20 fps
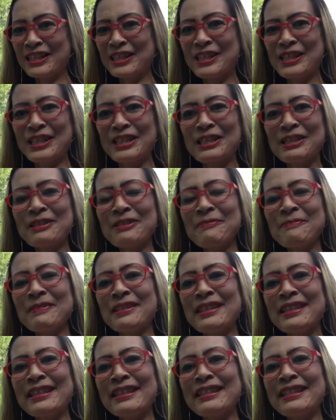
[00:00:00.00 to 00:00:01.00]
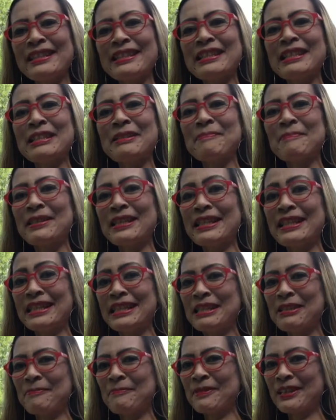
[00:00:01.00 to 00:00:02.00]
gentlemen, this is
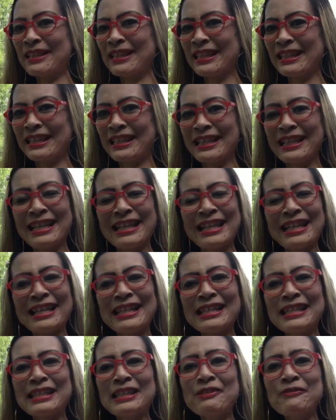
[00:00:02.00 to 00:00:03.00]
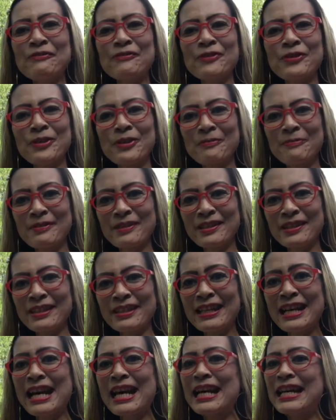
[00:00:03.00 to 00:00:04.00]
Badidz Paralejas, the
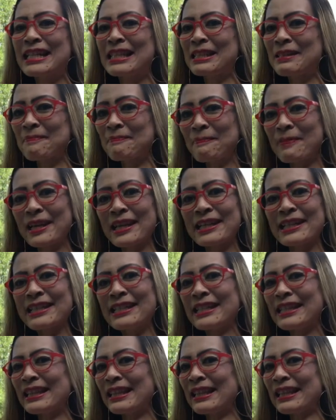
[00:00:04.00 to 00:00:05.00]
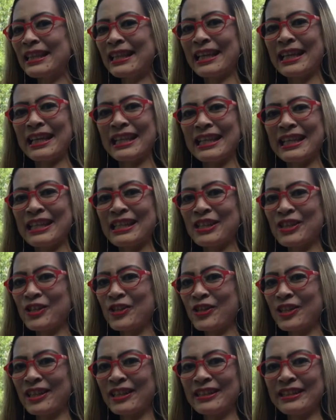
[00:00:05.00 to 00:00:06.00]
former Spicy Lady
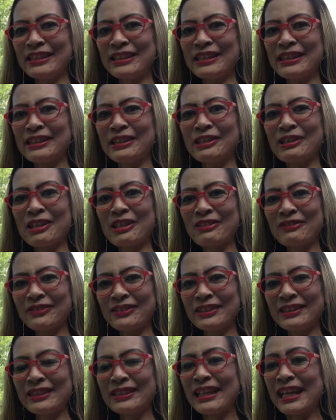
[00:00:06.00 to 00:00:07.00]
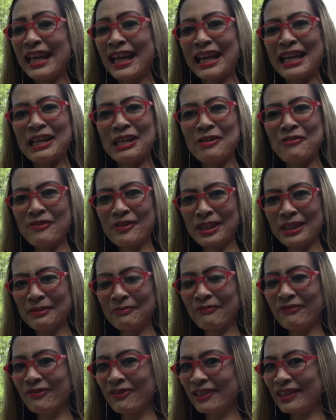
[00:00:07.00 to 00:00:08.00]
Channel travel and event
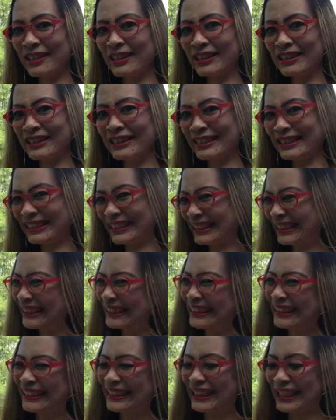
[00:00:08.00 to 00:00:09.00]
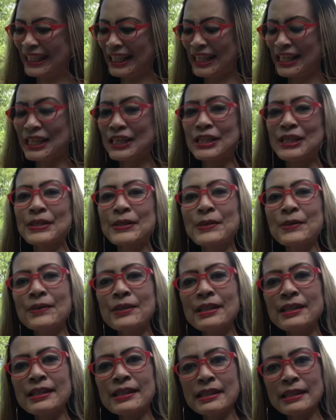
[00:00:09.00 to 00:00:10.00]
vlog. So
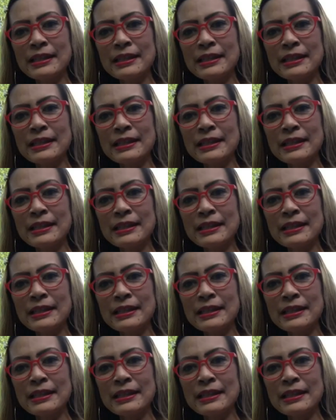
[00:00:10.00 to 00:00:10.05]
this